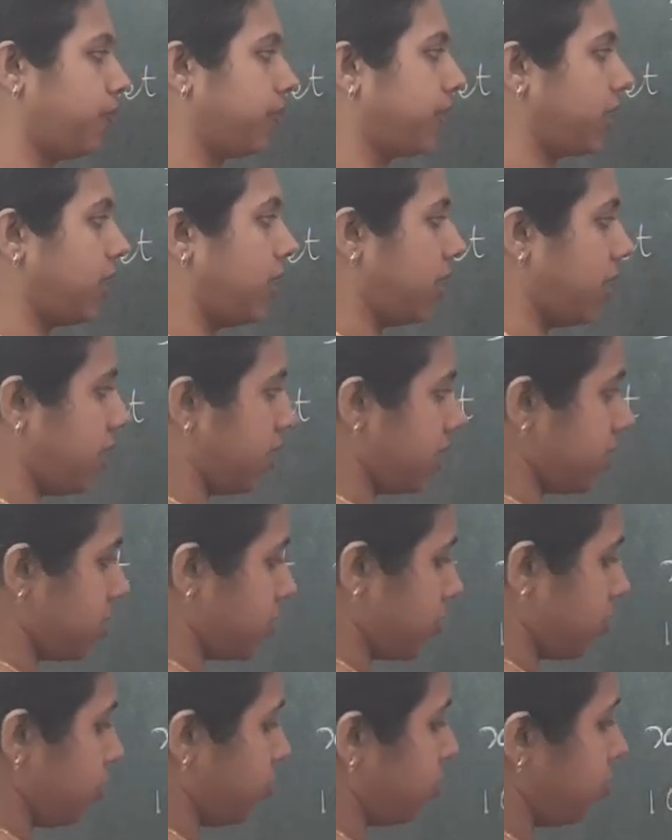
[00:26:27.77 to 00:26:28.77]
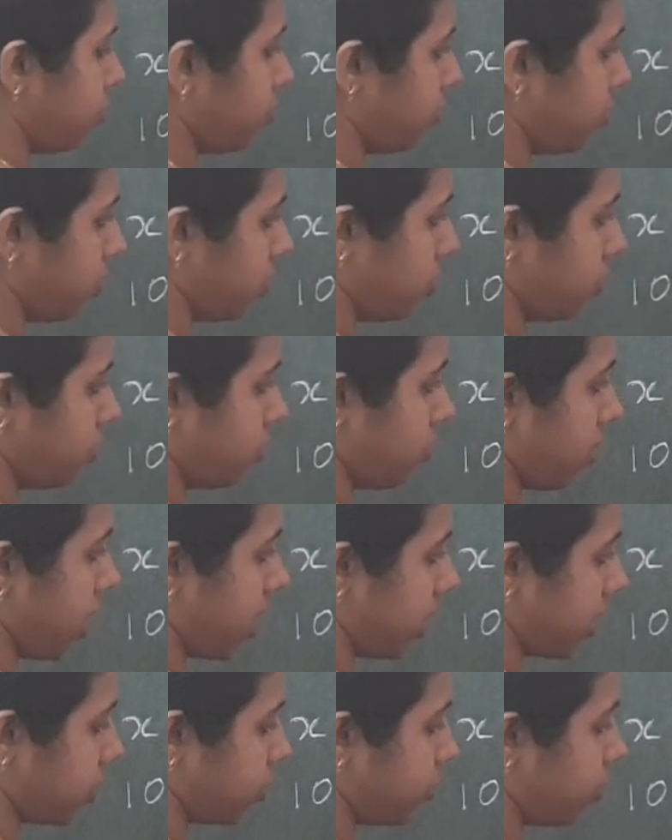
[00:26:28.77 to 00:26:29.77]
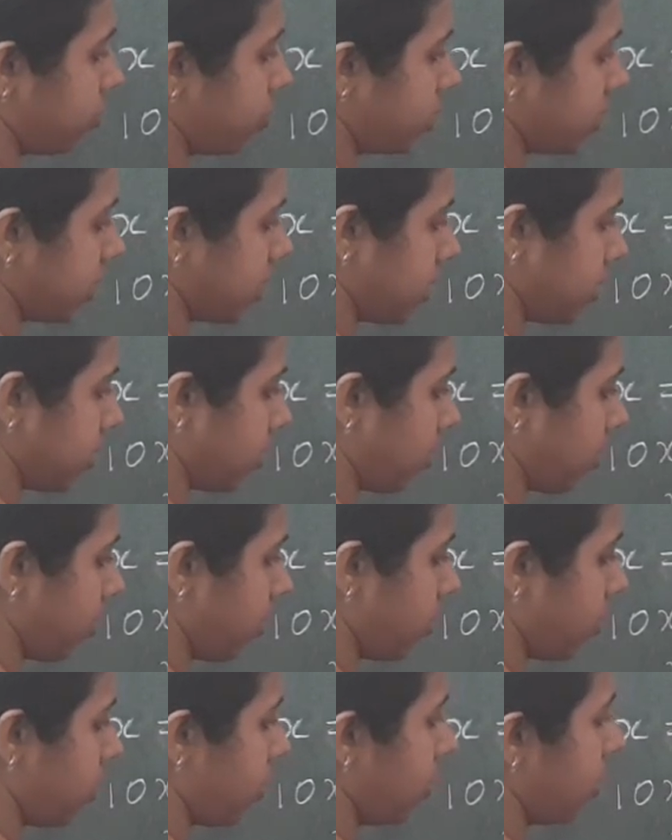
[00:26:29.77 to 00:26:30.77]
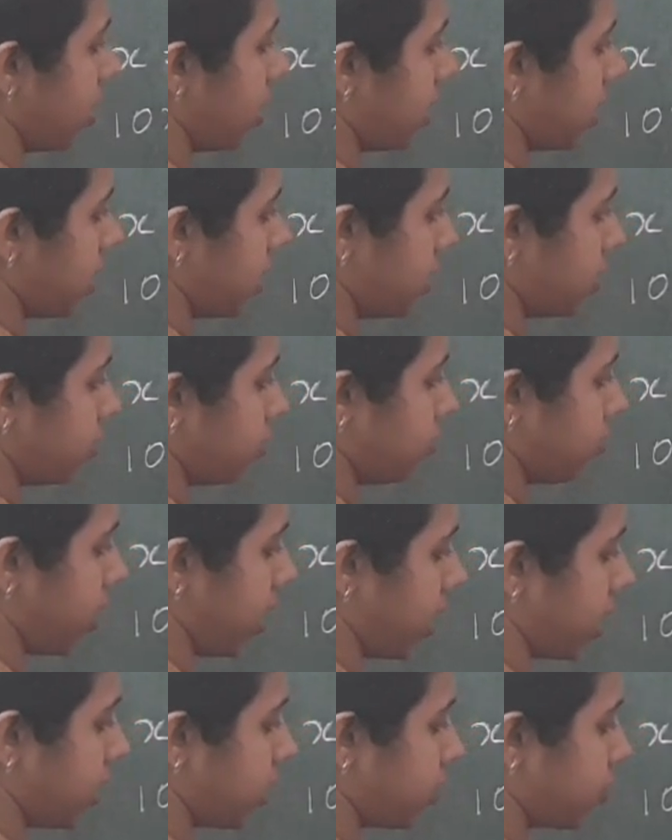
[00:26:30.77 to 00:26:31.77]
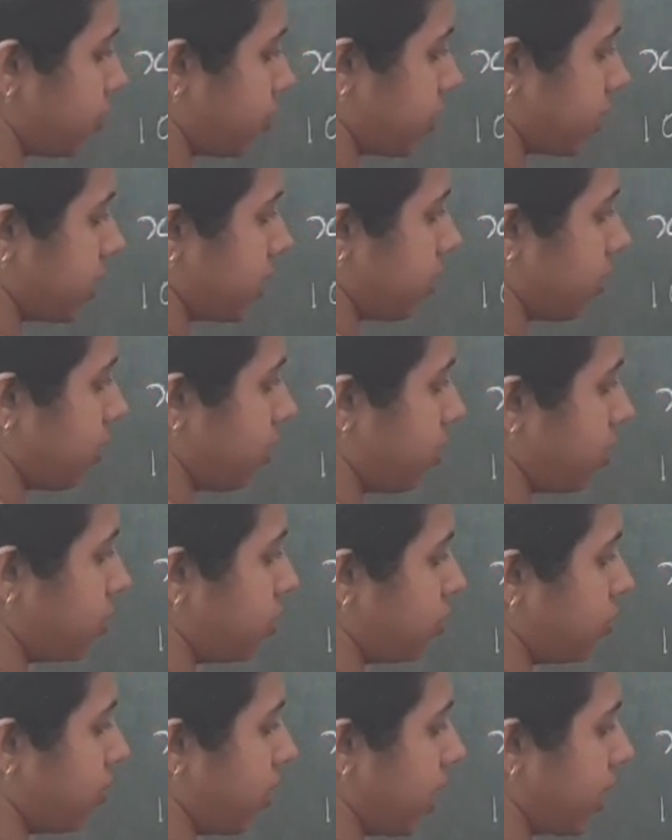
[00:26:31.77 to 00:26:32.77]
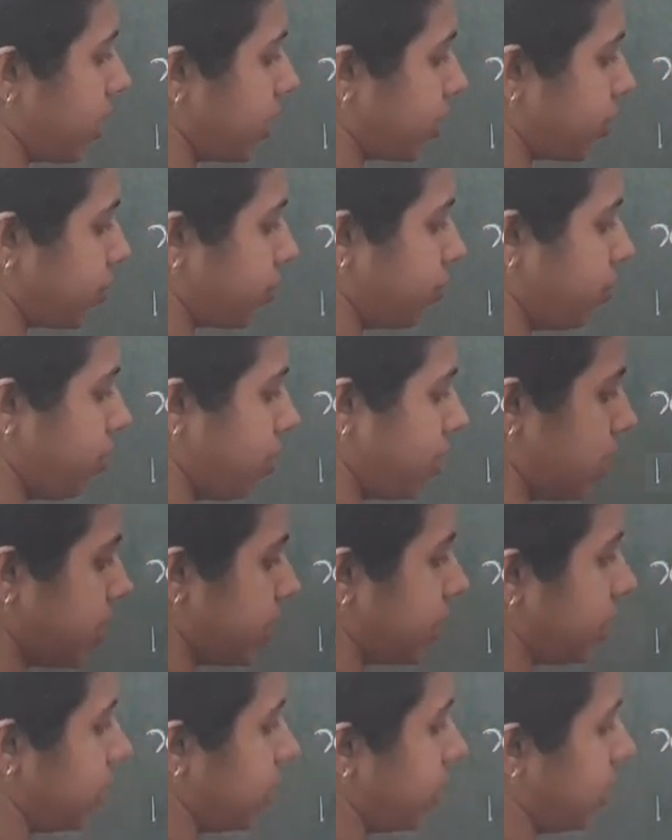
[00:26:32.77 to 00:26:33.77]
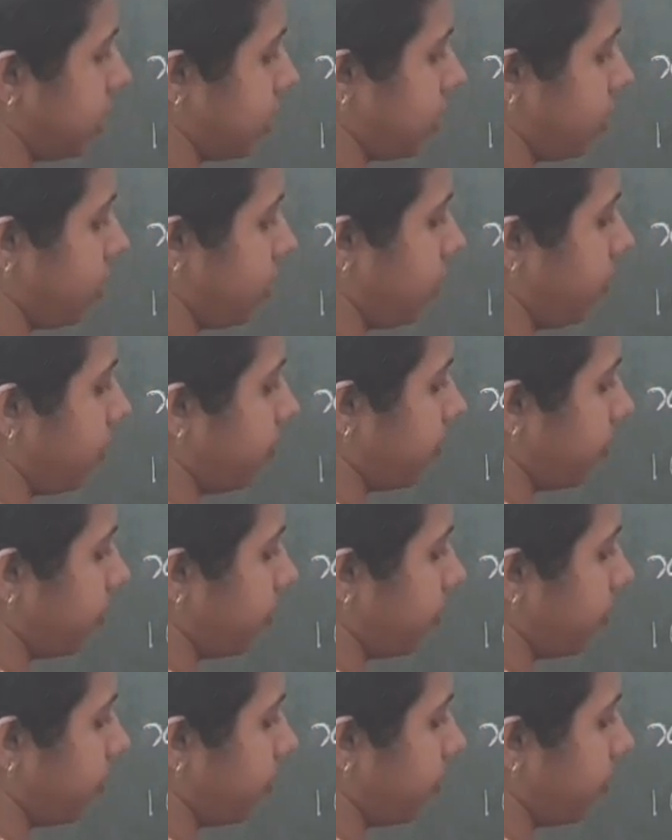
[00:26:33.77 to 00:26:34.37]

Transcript: Here 2 minus 2 0, 2 minus 2 0, 2 minus 2 0,